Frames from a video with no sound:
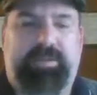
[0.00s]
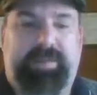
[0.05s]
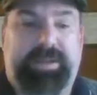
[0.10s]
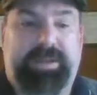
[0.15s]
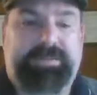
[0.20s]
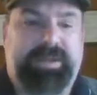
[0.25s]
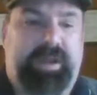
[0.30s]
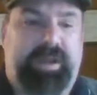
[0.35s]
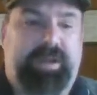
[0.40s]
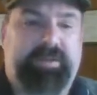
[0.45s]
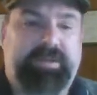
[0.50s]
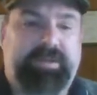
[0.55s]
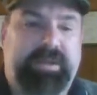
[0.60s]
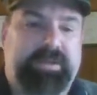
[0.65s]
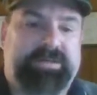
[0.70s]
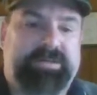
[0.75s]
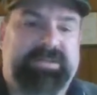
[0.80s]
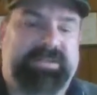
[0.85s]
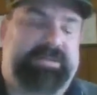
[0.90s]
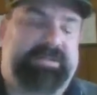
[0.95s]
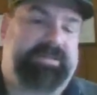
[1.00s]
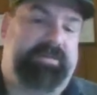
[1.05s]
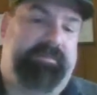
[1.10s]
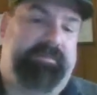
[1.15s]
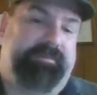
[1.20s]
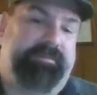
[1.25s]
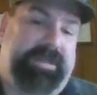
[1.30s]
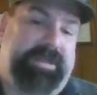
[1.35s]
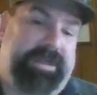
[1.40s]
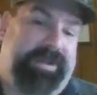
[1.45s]
about the healthcare
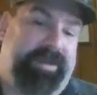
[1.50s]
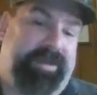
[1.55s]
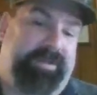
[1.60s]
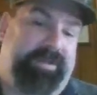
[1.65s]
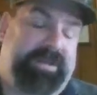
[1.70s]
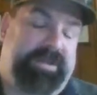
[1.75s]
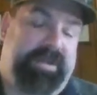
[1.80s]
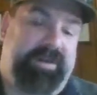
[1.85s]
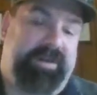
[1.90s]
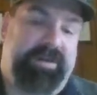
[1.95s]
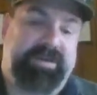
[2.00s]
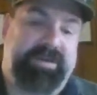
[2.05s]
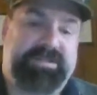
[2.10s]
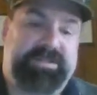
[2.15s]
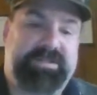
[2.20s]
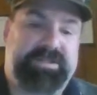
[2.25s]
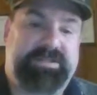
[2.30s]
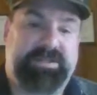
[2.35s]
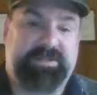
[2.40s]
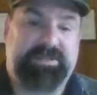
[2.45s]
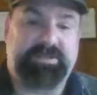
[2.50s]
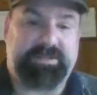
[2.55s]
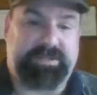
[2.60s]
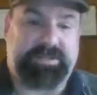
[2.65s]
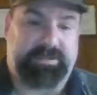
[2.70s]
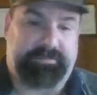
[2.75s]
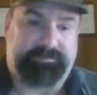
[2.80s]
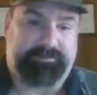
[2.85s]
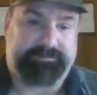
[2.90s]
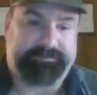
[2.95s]
system, the healthcare institution.